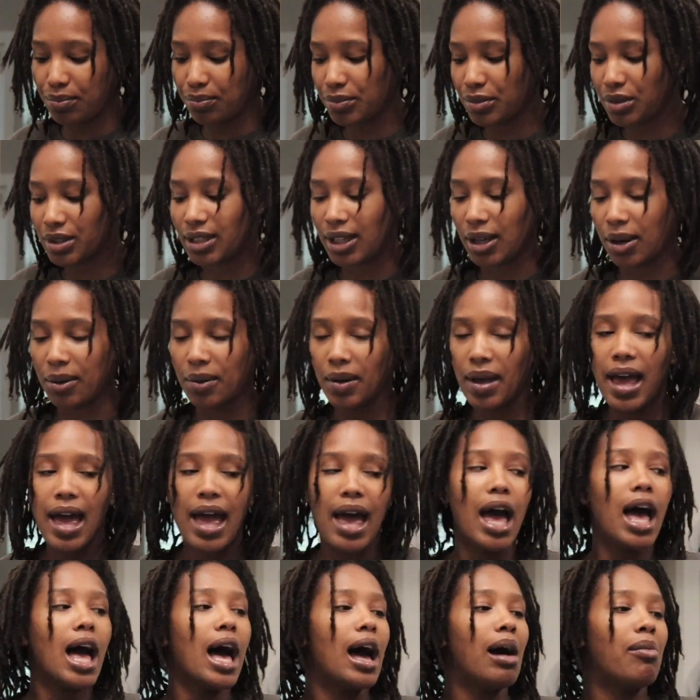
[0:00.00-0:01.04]
So
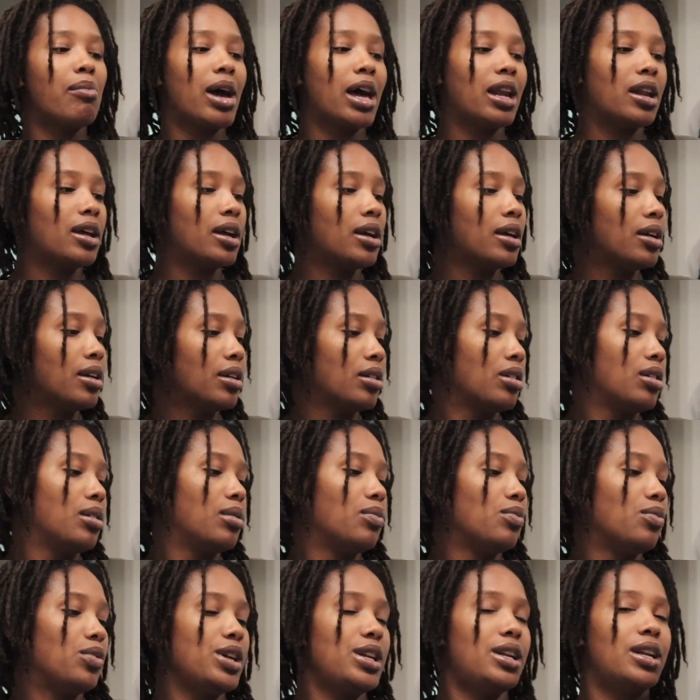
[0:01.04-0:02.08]
I'm about to
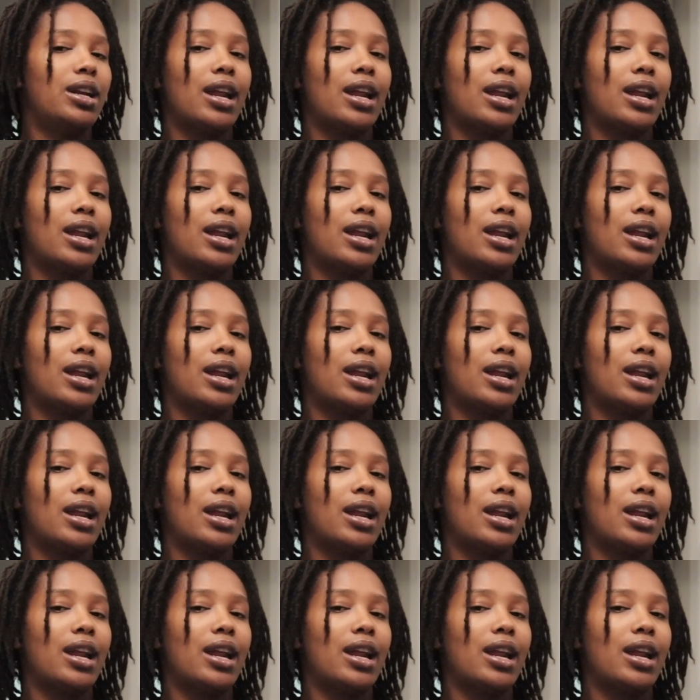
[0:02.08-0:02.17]
read the